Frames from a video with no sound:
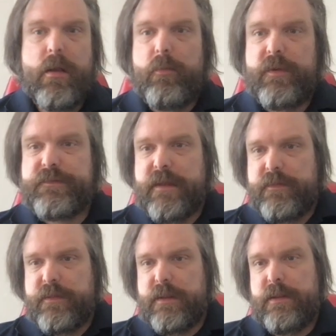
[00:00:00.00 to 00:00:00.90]
We see
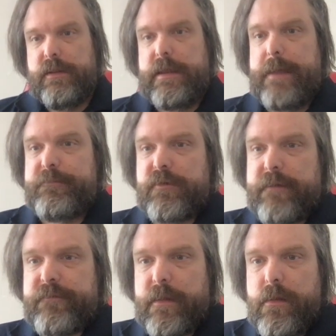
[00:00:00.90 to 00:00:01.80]
on the game
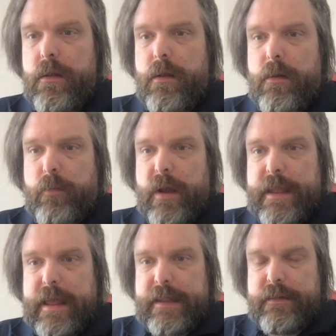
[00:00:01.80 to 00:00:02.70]
graph that white
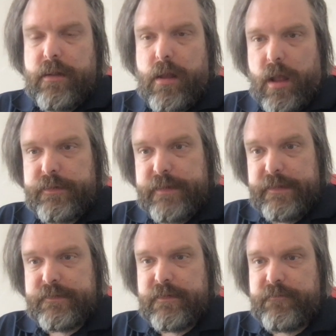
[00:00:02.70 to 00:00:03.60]
had a
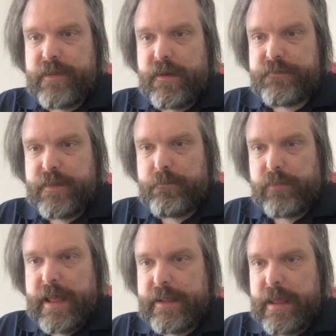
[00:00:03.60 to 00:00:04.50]
decent advantage. Then
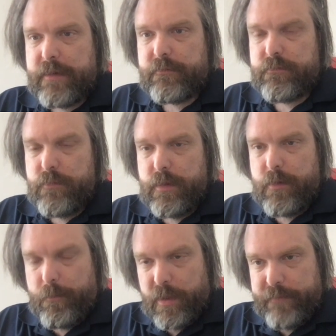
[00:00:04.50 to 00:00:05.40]
black had a
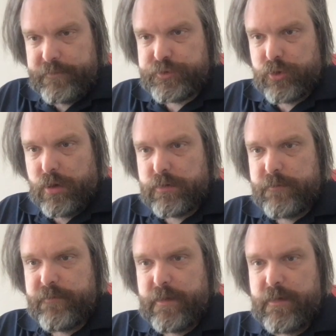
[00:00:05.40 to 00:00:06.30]
even stronger
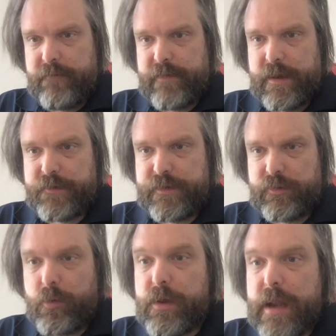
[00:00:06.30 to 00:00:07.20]
advantage. They
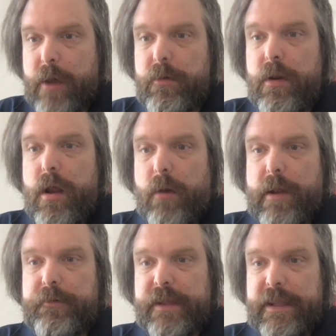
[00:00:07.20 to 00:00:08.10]
duke it out
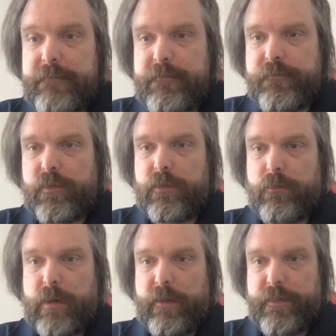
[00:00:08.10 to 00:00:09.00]
around even for a little while.